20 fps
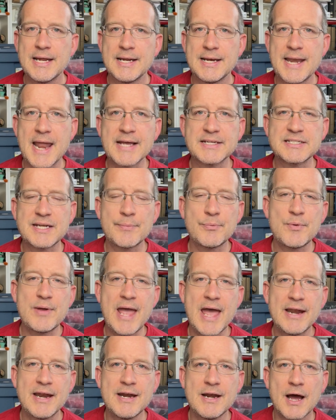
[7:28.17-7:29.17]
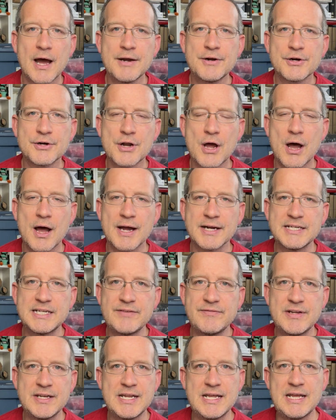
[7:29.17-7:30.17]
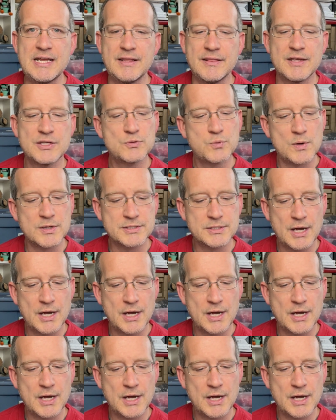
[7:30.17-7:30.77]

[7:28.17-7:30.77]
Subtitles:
Next up, we had an Underdog DVD. This was